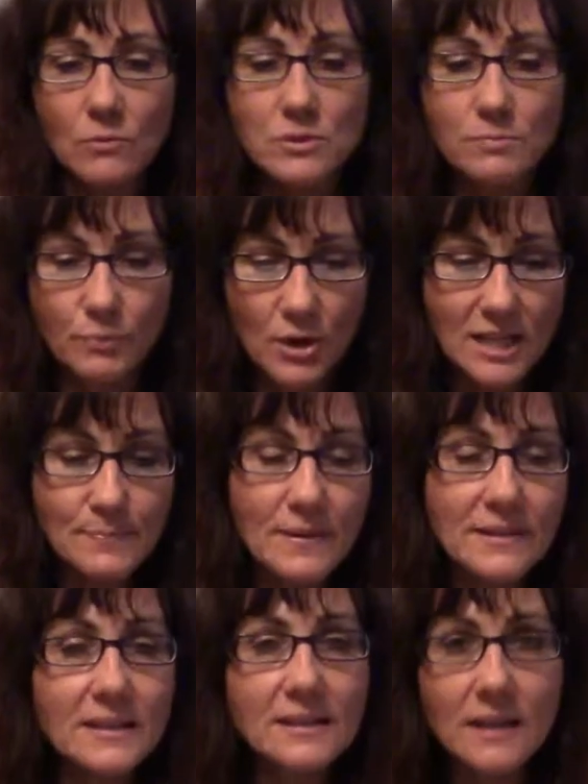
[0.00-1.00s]

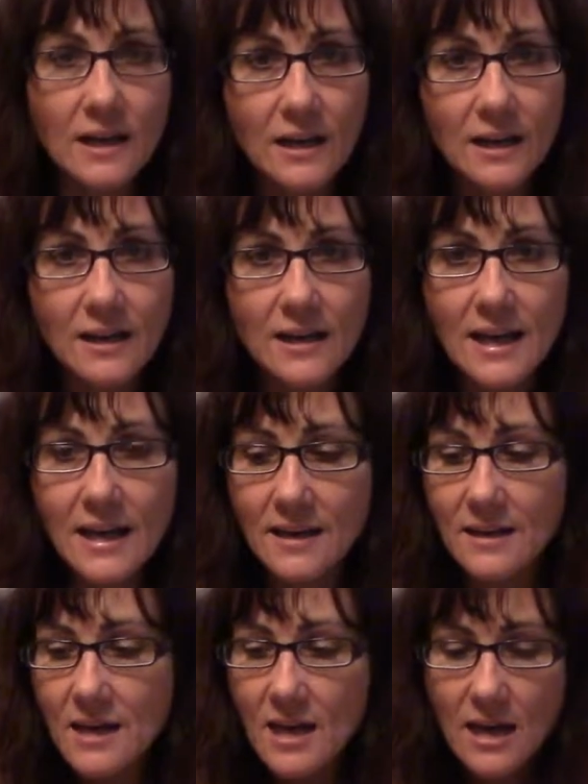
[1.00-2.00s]
prospecting done,
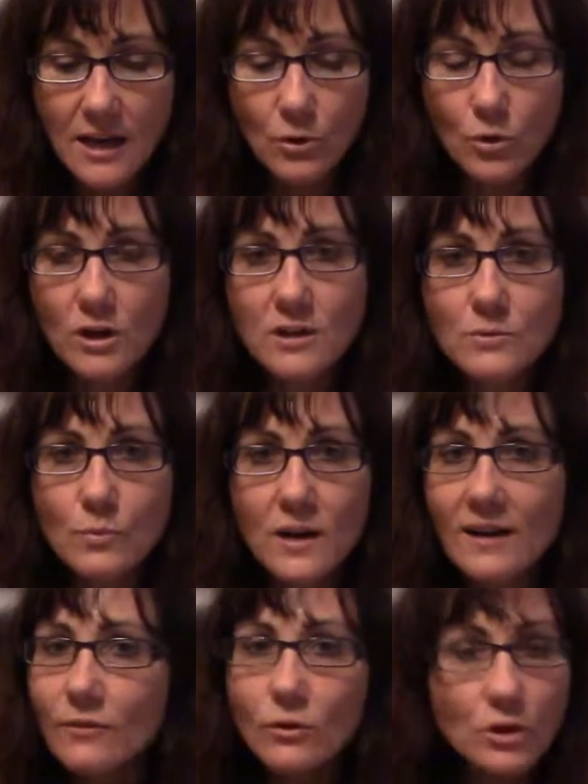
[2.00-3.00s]
and in order to
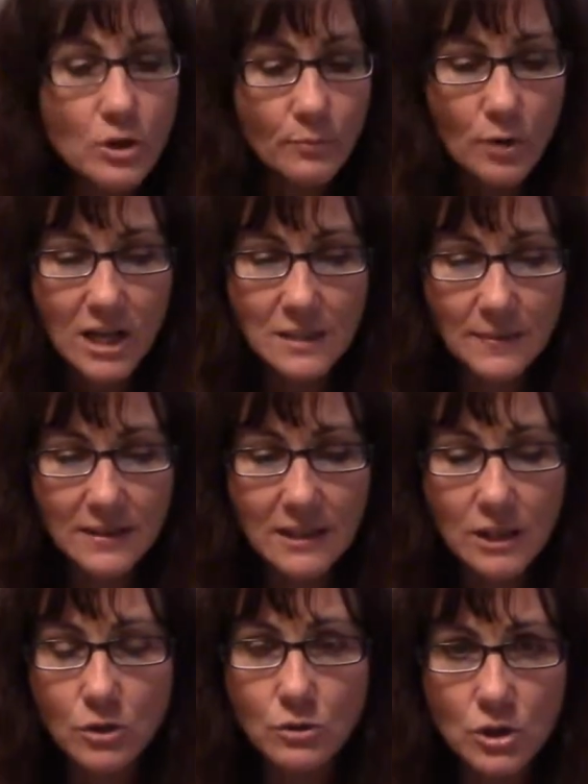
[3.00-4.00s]
whatever your
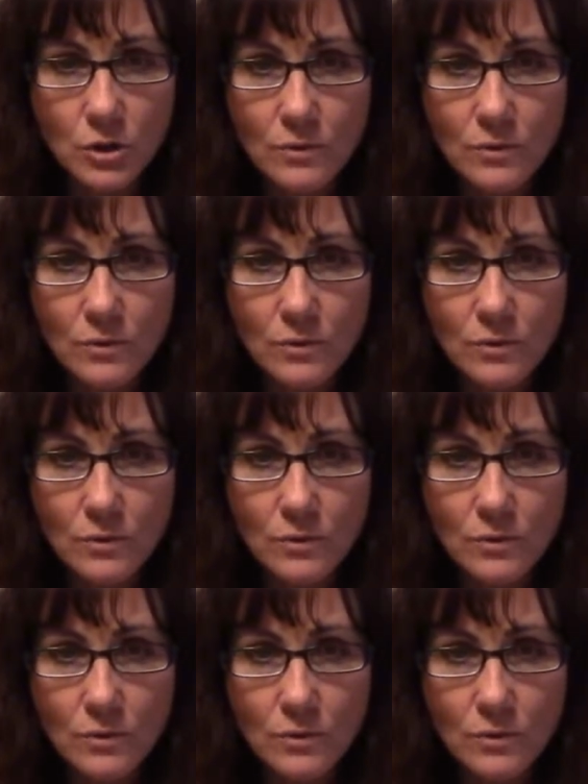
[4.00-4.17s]
prospecting you do,